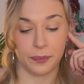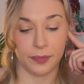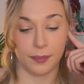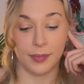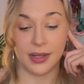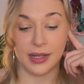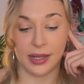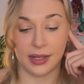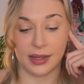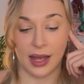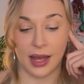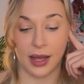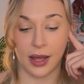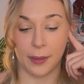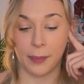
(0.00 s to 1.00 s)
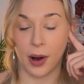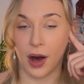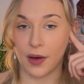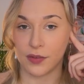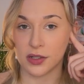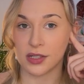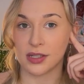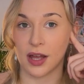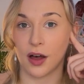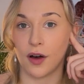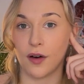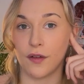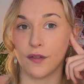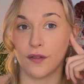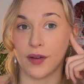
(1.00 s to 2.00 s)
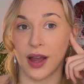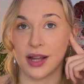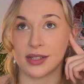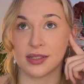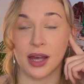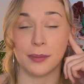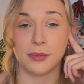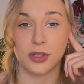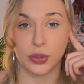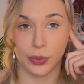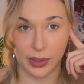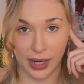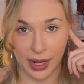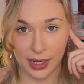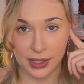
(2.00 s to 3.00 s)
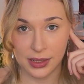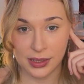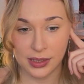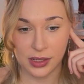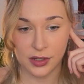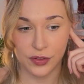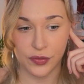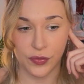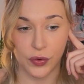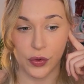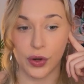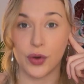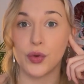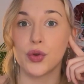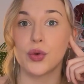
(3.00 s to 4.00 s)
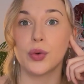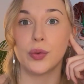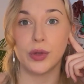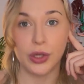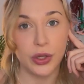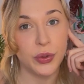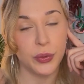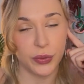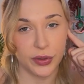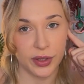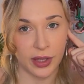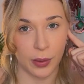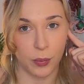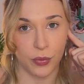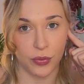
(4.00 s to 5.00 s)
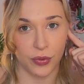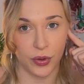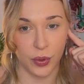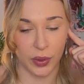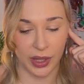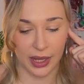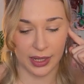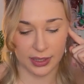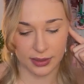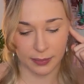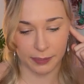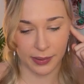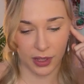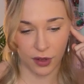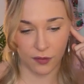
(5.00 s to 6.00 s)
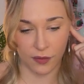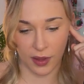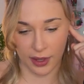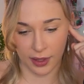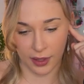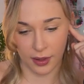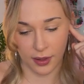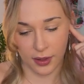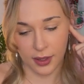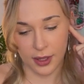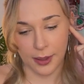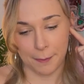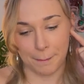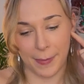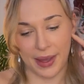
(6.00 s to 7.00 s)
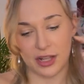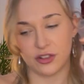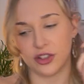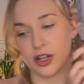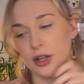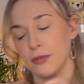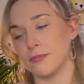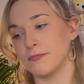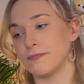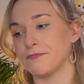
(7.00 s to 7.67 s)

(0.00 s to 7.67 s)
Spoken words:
Meaning that a part of yourself has come to an end for a new you to come through, okay? It's a bit of like a major...